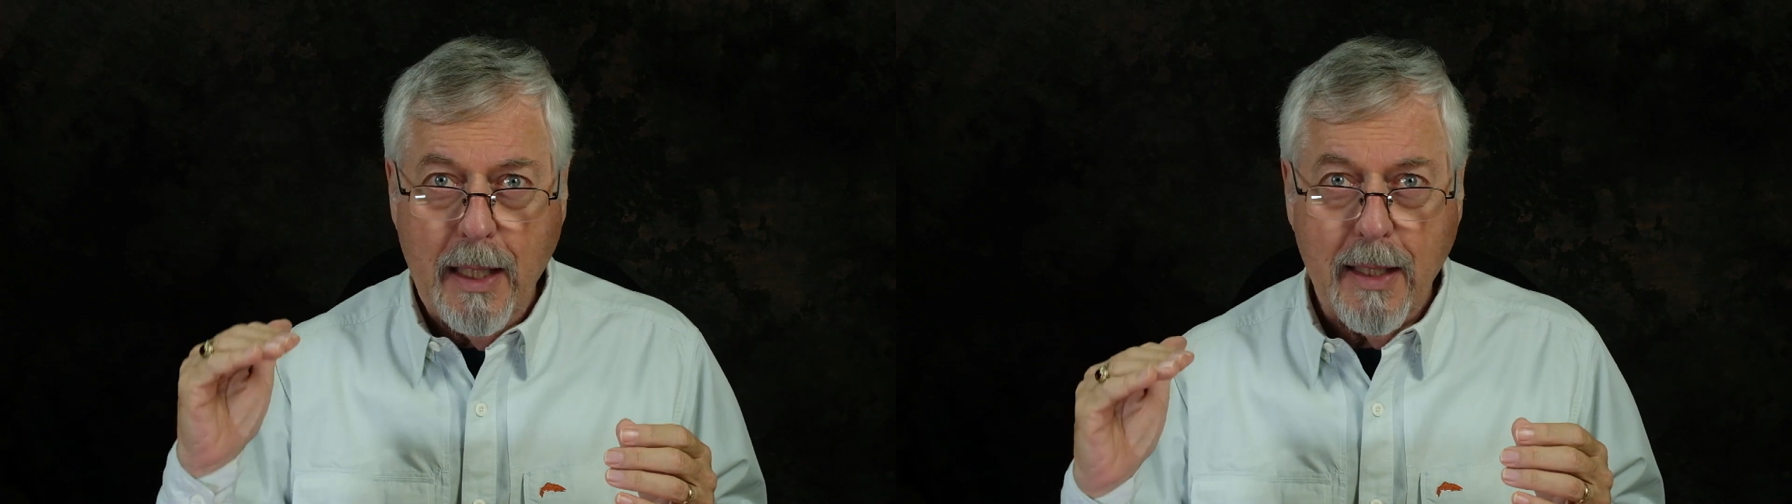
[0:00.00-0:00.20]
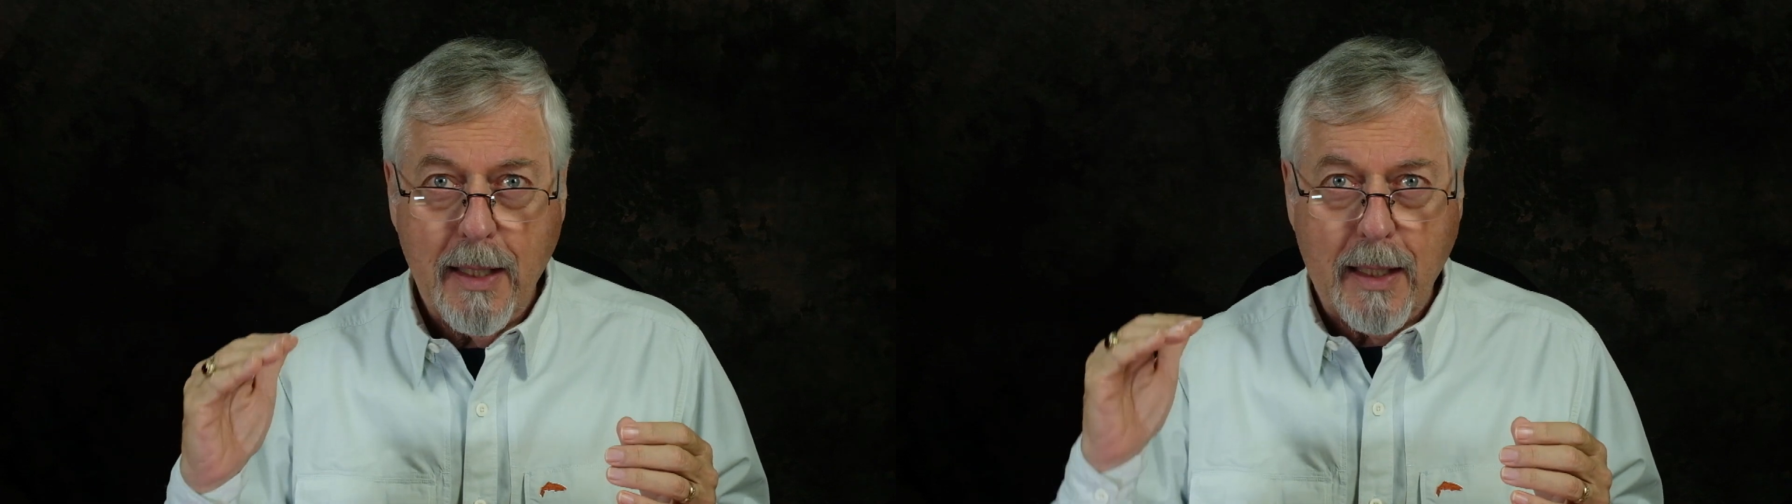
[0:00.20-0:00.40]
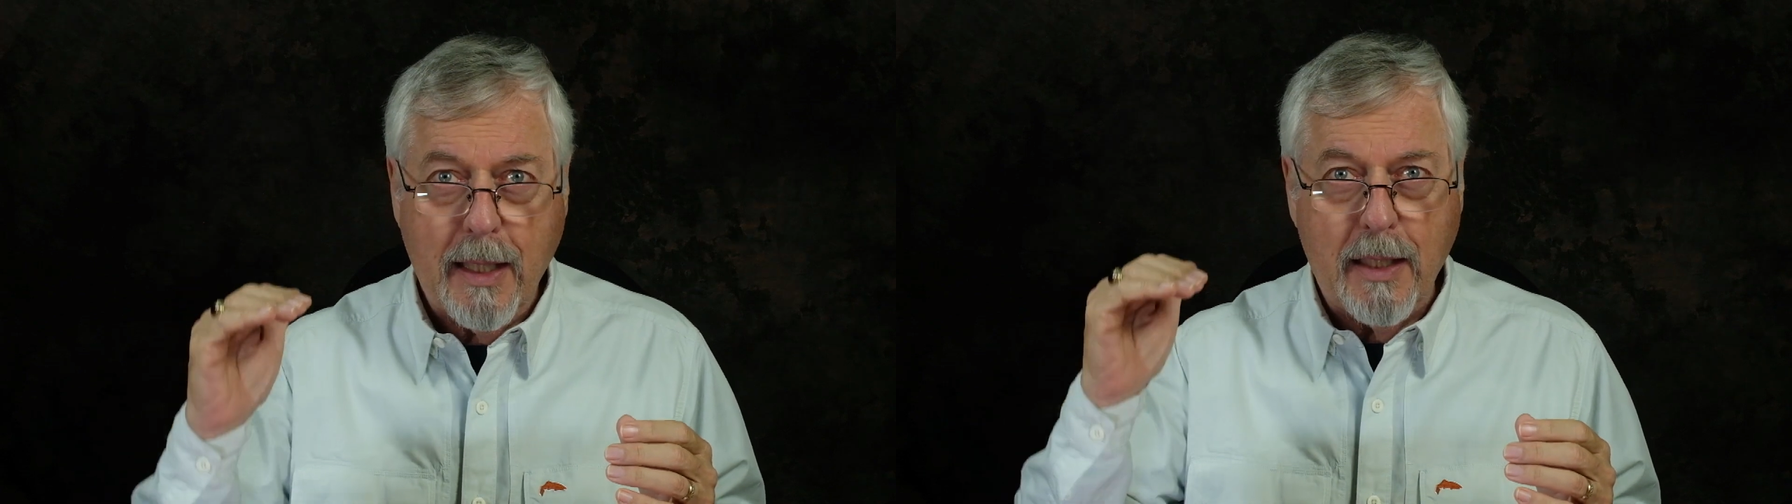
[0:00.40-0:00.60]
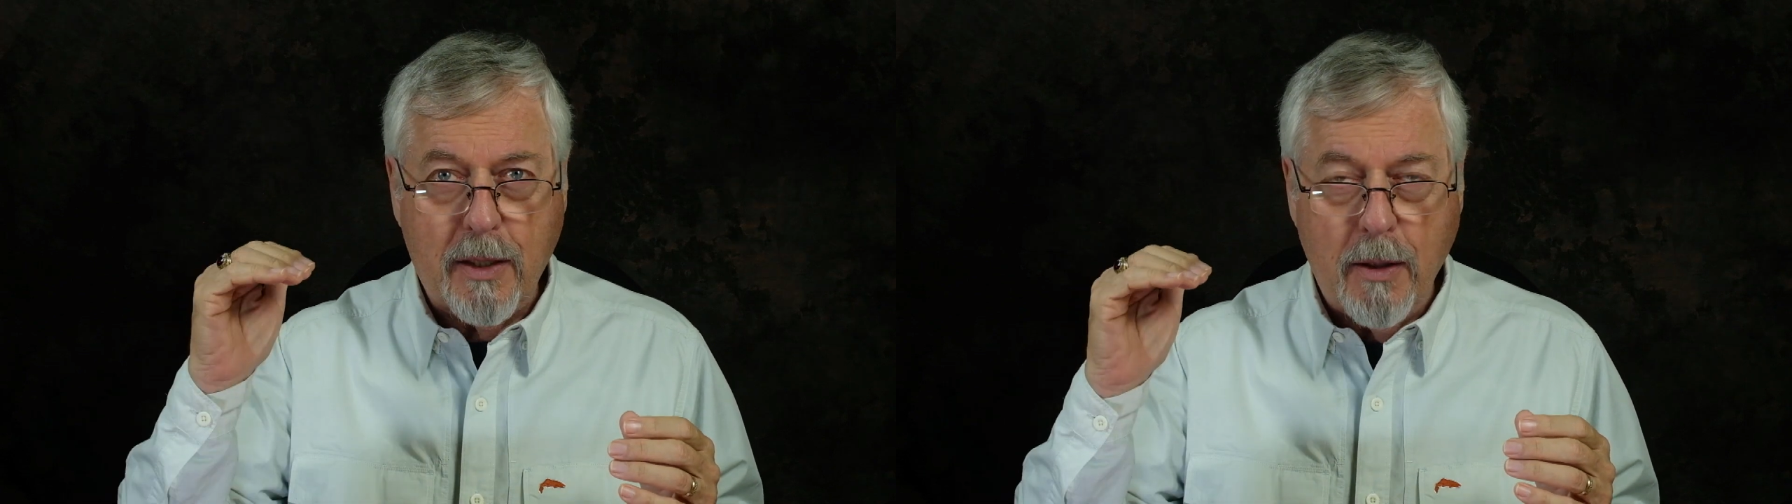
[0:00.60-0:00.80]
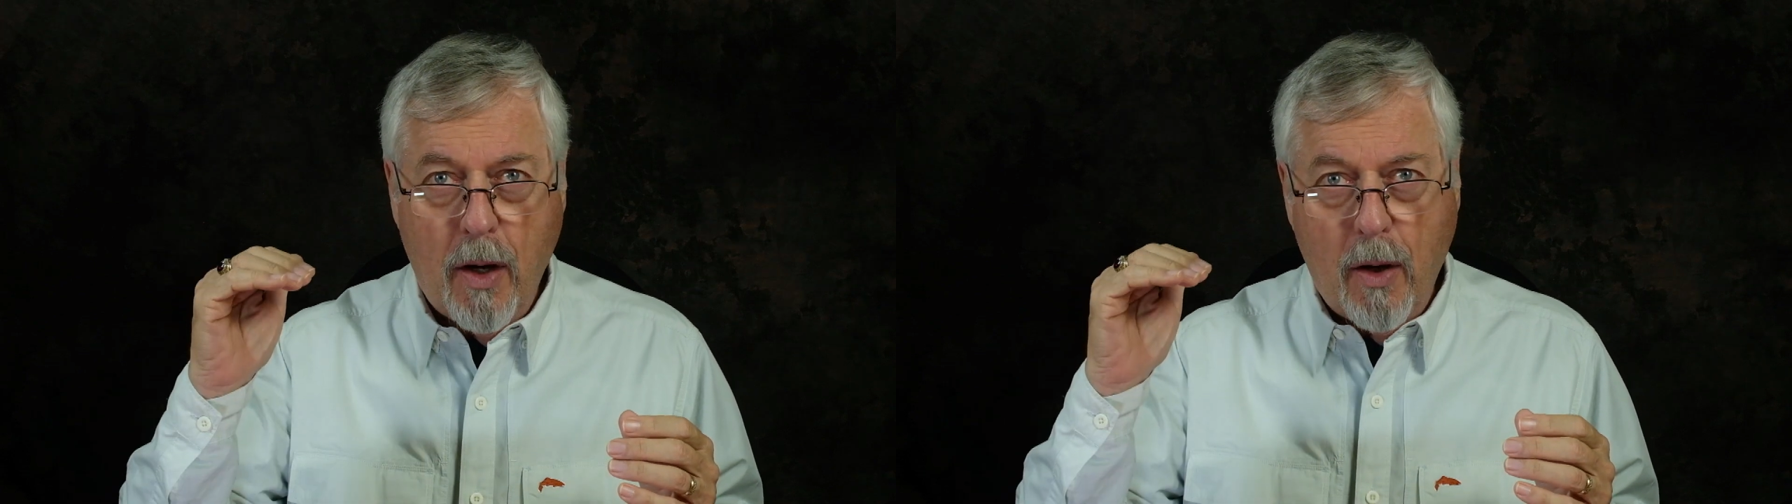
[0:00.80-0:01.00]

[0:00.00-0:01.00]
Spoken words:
insect has